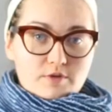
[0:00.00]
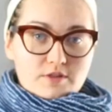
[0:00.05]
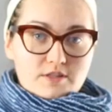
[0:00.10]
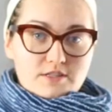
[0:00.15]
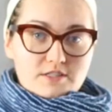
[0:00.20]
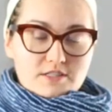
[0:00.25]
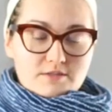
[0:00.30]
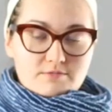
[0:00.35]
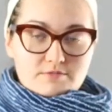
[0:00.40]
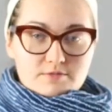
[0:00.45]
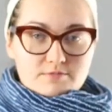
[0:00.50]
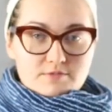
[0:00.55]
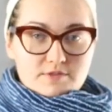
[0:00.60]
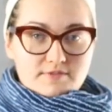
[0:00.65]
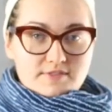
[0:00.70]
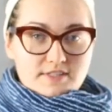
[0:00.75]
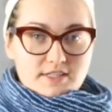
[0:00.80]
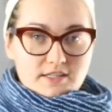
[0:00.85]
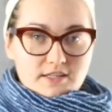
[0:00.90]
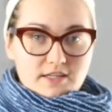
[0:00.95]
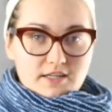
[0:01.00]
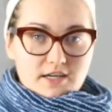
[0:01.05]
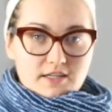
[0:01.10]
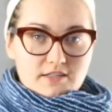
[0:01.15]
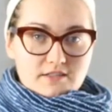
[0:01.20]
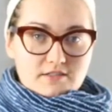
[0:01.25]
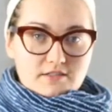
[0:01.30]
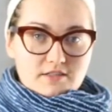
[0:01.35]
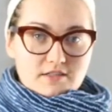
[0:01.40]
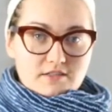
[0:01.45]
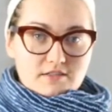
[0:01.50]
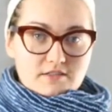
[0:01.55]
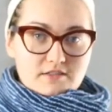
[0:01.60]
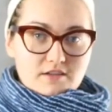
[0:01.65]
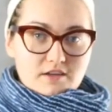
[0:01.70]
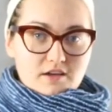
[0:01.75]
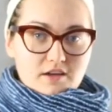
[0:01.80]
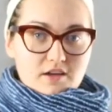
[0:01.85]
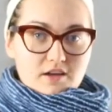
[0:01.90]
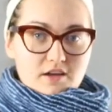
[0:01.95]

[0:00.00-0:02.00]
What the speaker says: with the symptoms of celiac disease.